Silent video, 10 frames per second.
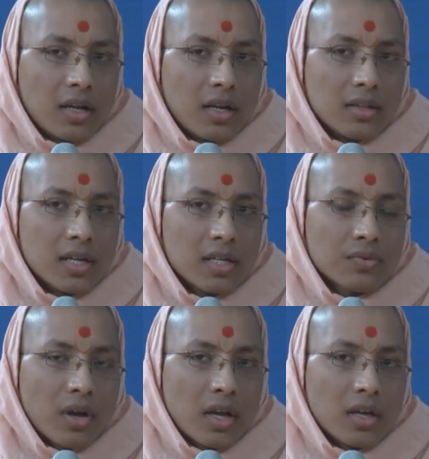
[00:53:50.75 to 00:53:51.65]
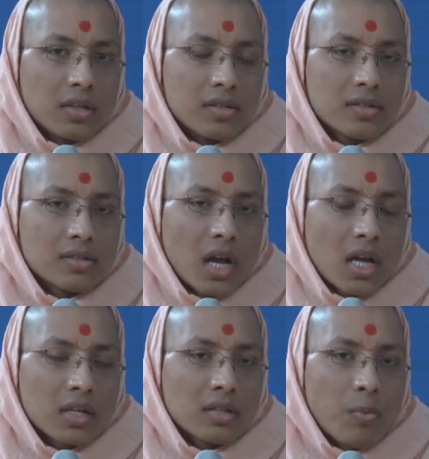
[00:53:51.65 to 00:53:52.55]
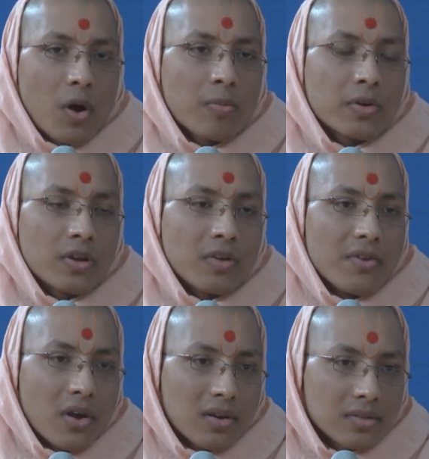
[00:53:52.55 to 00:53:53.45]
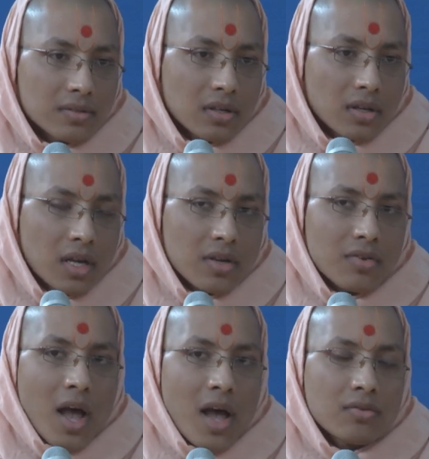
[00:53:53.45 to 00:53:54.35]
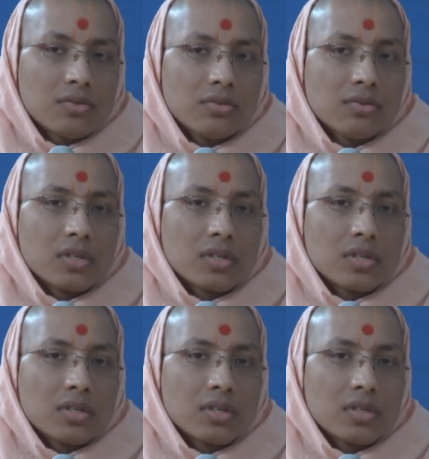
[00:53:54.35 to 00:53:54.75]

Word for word: and that's why this is not the property of yours and you have to